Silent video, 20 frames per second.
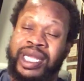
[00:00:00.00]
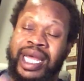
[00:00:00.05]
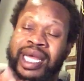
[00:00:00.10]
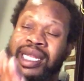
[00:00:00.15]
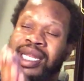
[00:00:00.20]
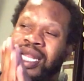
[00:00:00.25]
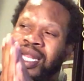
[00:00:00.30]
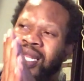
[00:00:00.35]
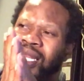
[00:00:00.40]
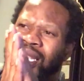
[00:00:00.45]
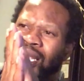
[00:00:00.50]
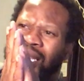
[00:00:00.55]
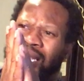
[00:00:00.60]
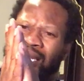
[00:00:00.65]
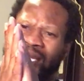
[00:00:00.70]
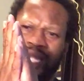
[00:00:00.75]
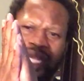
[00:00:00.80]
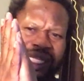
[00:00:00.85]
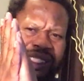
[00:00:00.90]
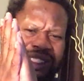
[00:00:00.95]

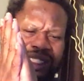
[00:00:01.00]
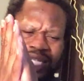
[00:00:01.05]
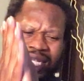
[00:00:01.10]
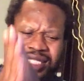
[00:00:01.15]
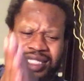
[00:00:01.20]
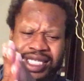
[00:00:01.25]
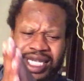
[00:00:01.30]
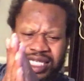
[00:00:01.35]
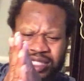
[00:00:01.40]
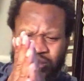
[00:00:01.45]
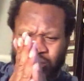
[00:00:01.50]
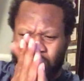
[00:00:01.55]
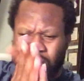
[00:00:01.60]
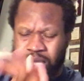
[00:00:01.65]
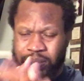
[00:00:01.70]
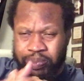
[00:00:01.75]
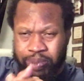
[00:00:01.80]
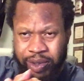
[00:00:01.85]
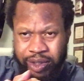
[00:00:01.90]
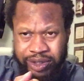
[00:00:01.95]
And just as
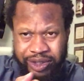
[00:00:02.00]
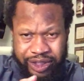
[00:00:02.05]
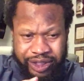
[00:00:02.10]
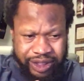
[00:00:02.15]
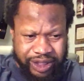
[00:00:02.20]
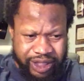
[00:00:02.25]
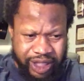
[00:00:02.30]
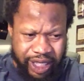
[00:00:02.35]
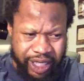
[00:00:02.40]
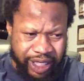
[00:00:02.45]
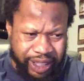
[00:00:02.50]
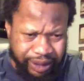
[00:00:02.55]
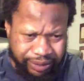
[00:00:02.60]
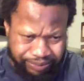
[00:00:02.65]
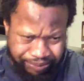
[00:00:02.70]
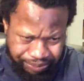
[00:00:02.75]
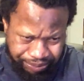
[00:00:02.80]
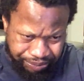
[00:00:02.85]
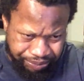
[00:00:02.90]
one person said,